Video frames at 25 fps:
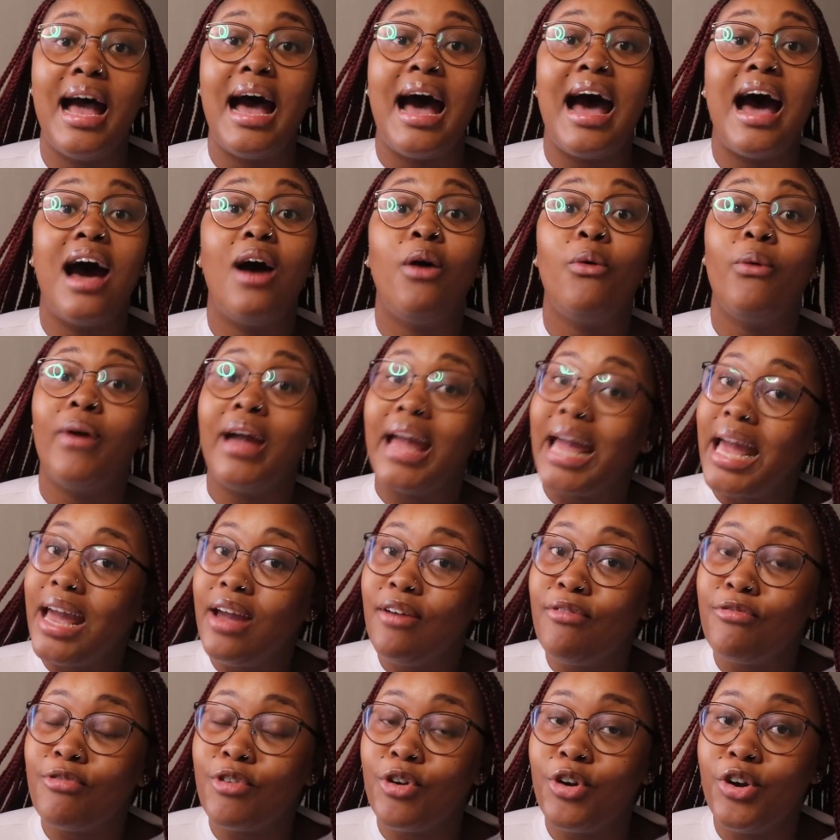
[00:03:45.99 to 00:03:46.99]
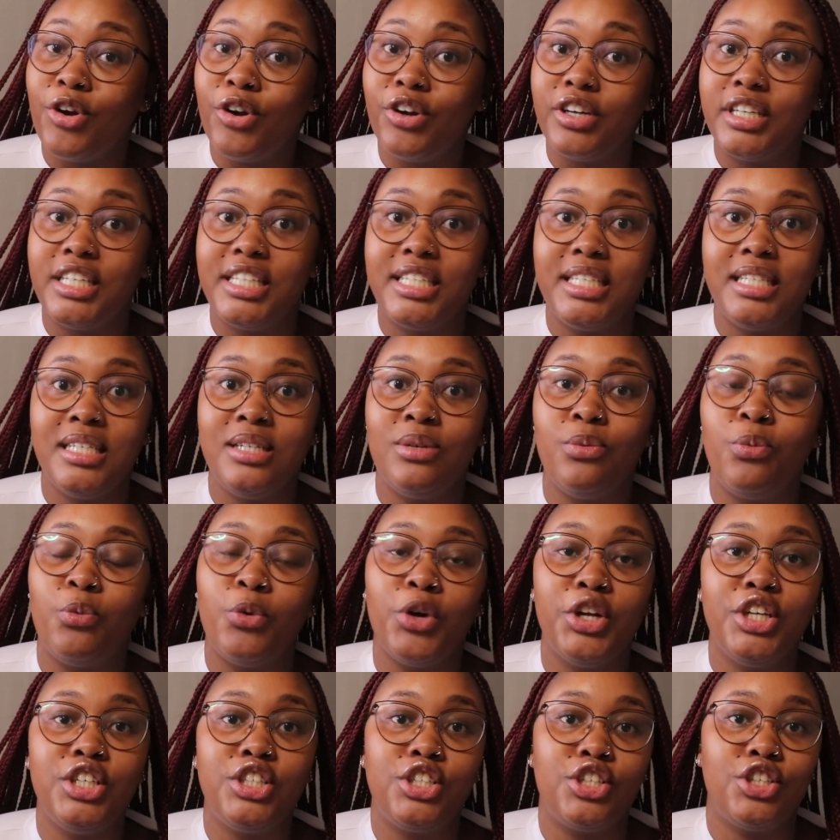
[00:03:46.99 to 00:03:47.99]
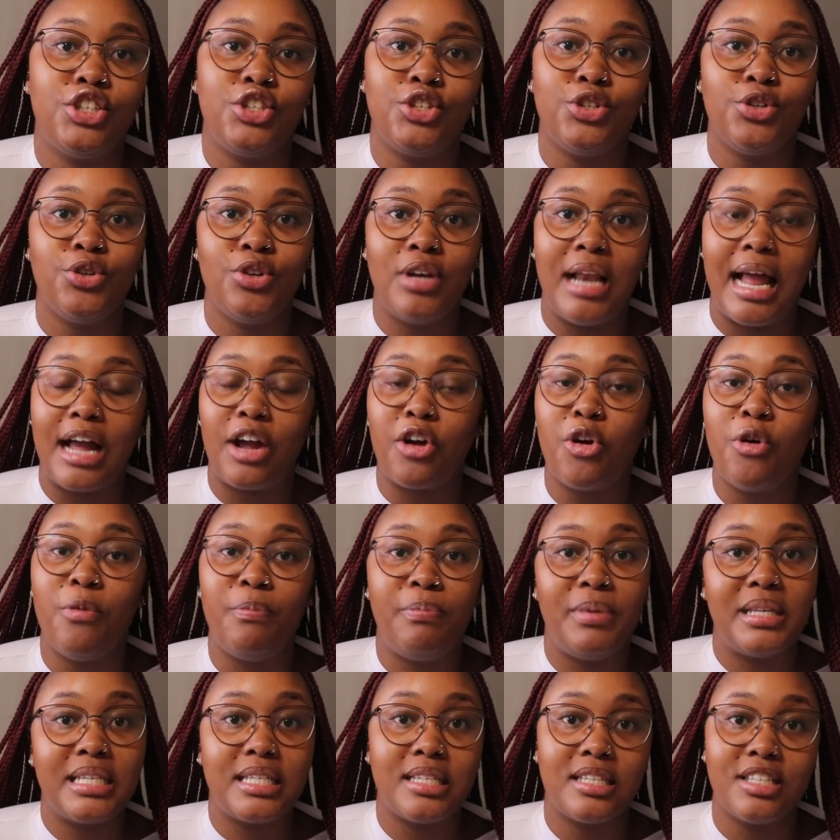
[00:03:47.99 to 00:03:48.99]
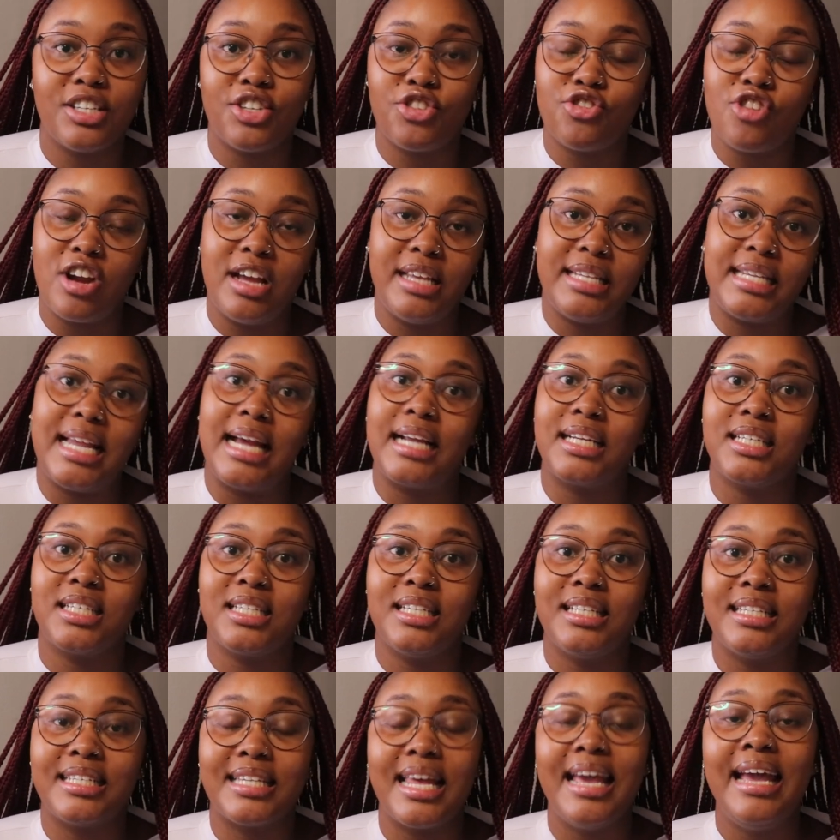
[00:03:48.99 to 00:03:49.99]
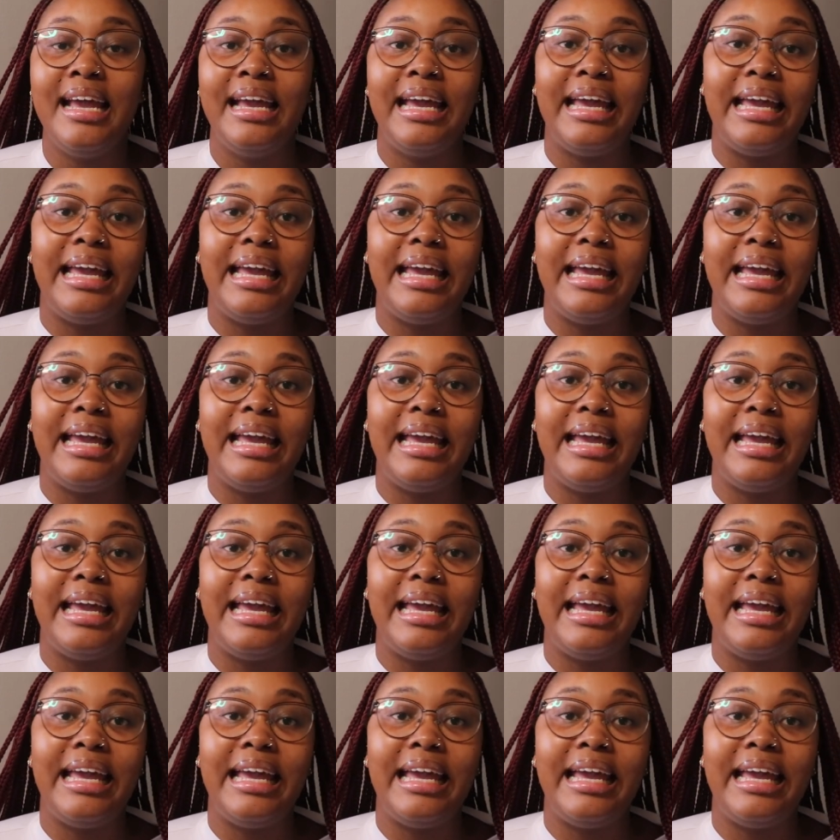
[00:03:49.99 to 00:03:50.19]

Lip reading: However, she would do like her business transactions